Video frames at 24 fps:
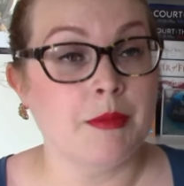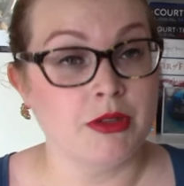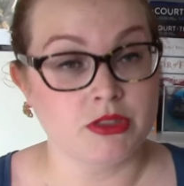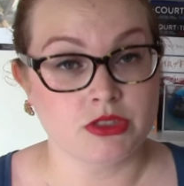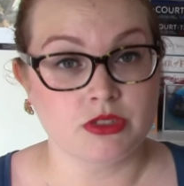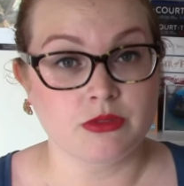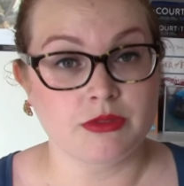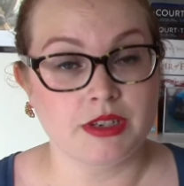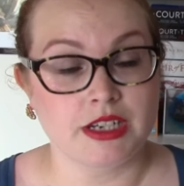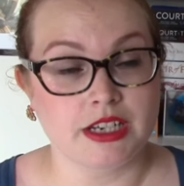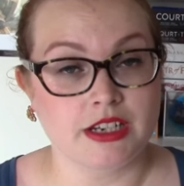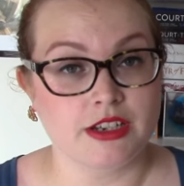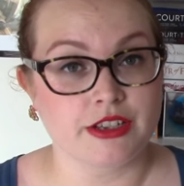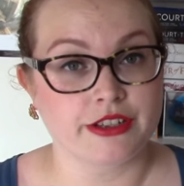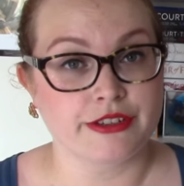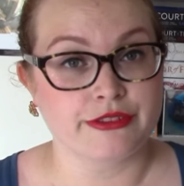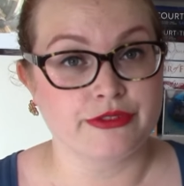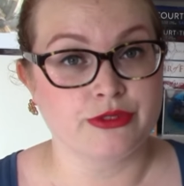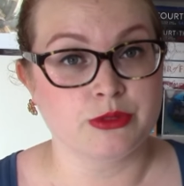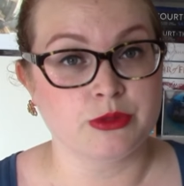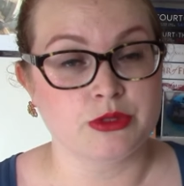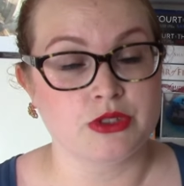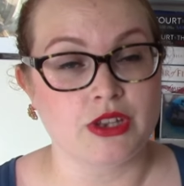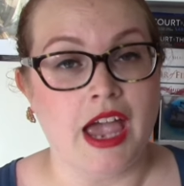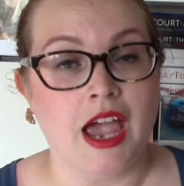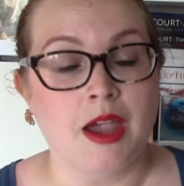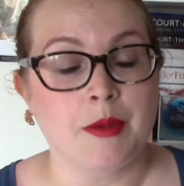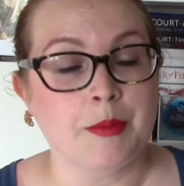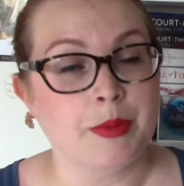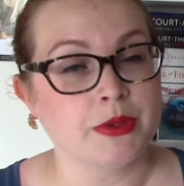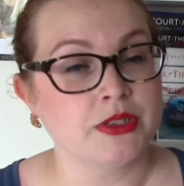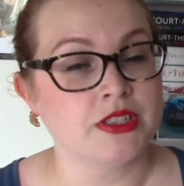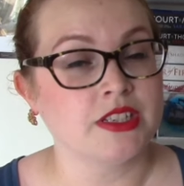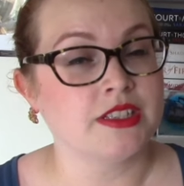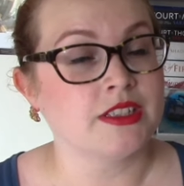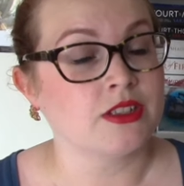I'm also really looking forward to
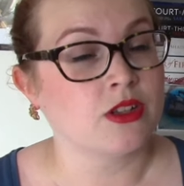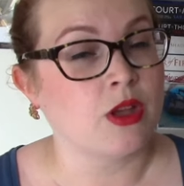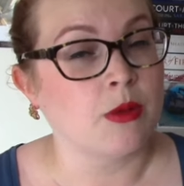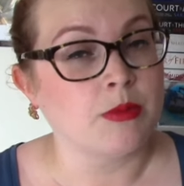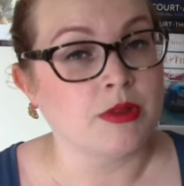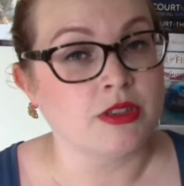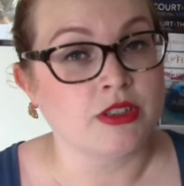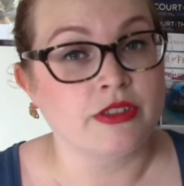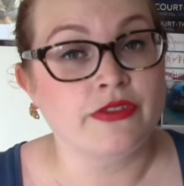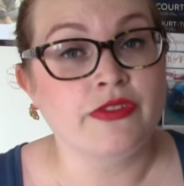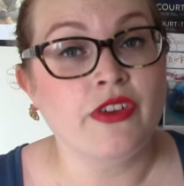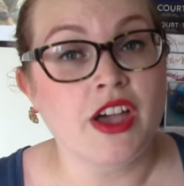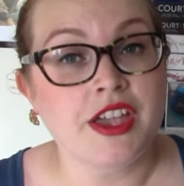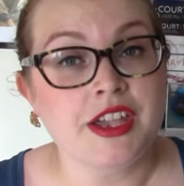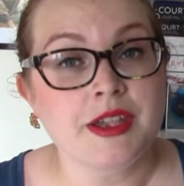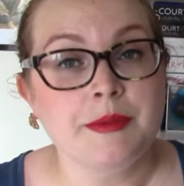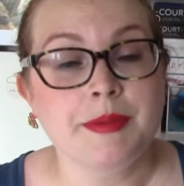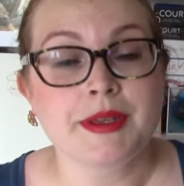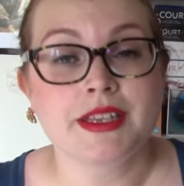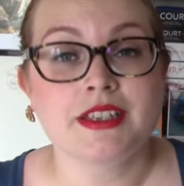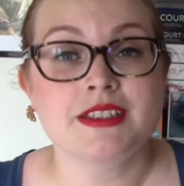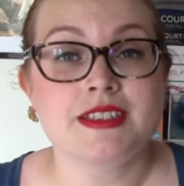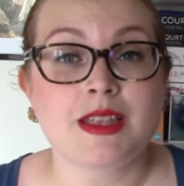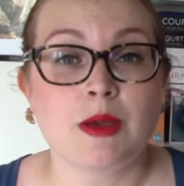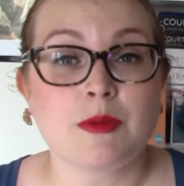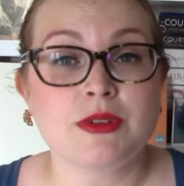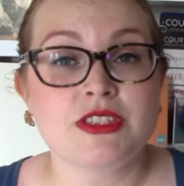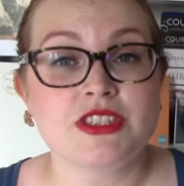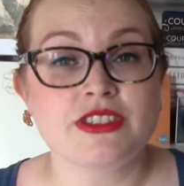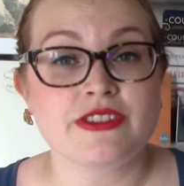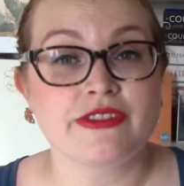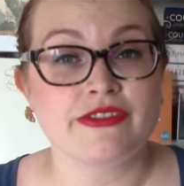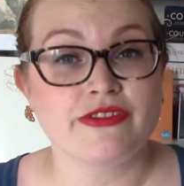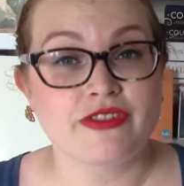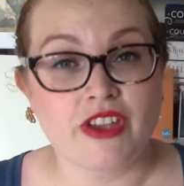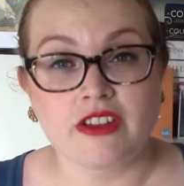Harry Potter and the Goblet of Fire, because that
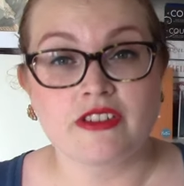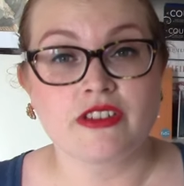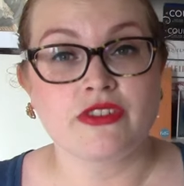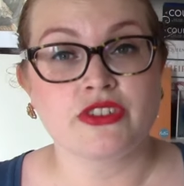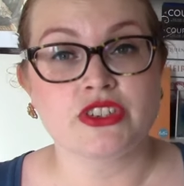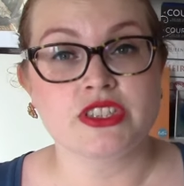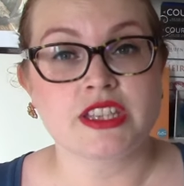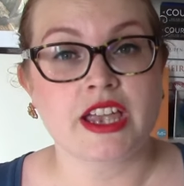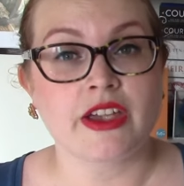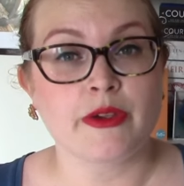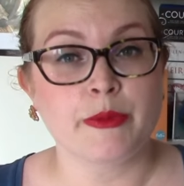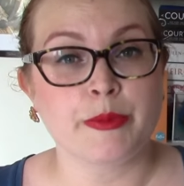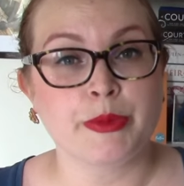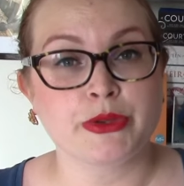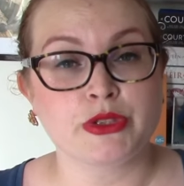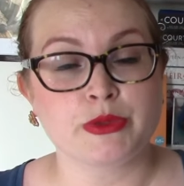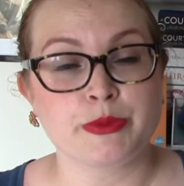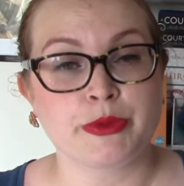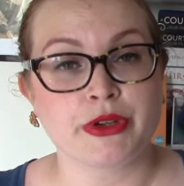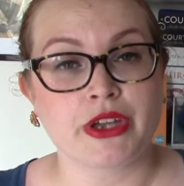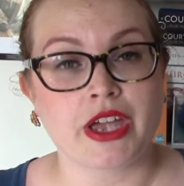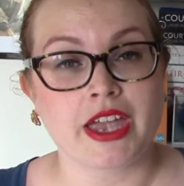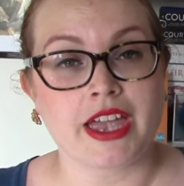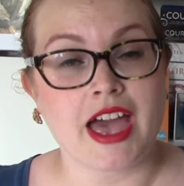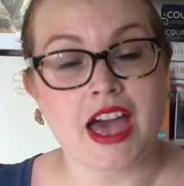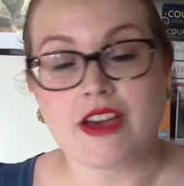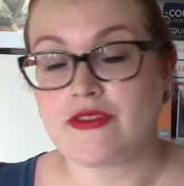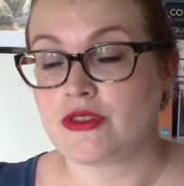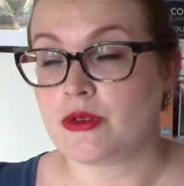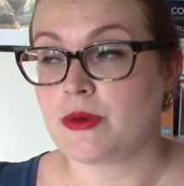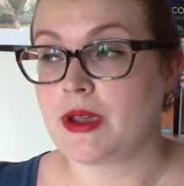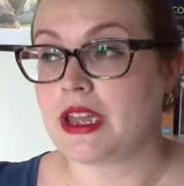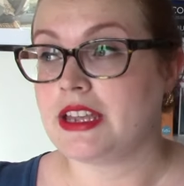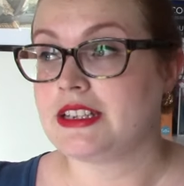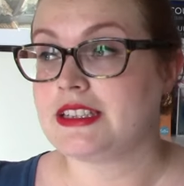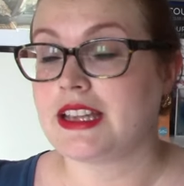was the very first Harry Potter book I
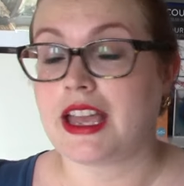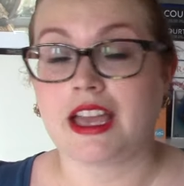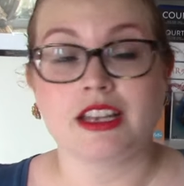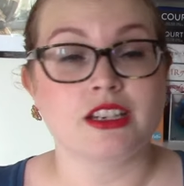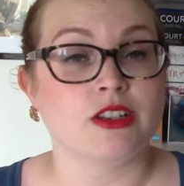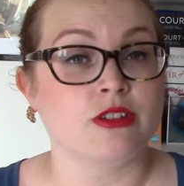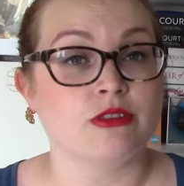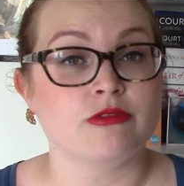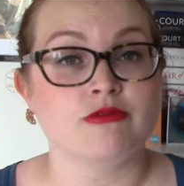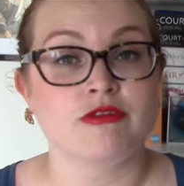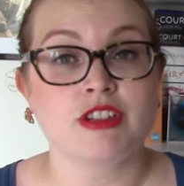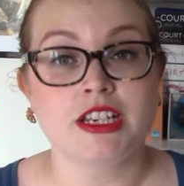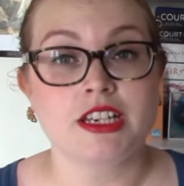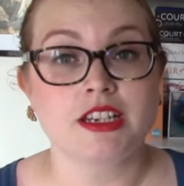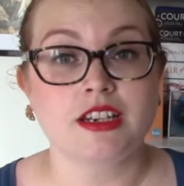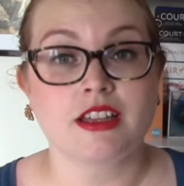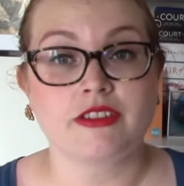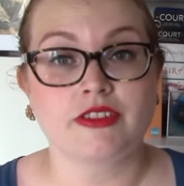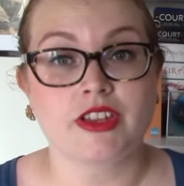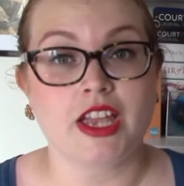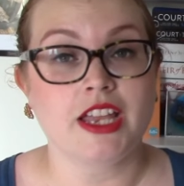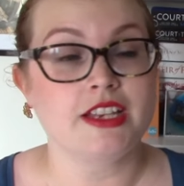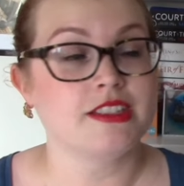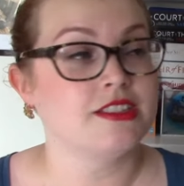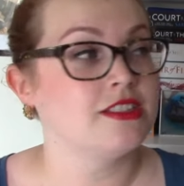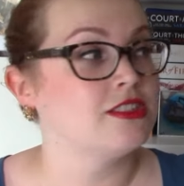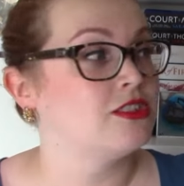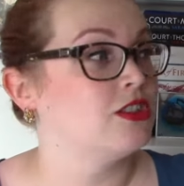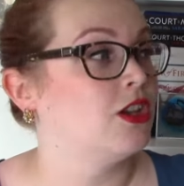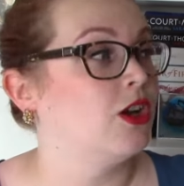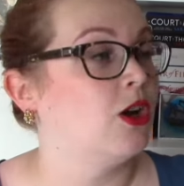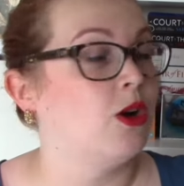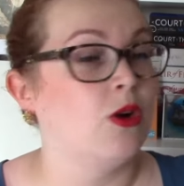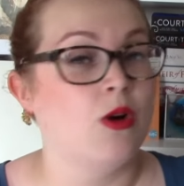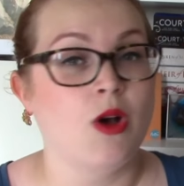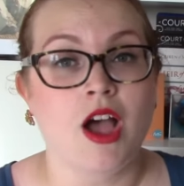ever read and I really love it.
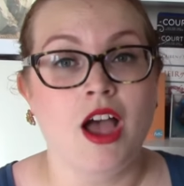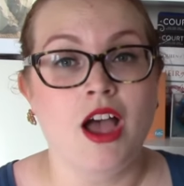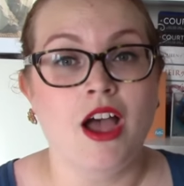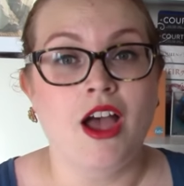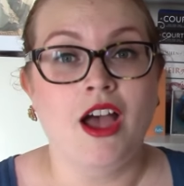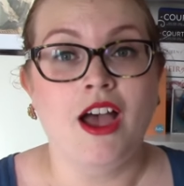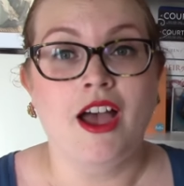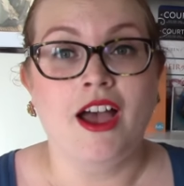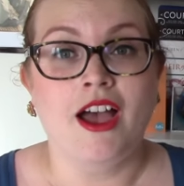So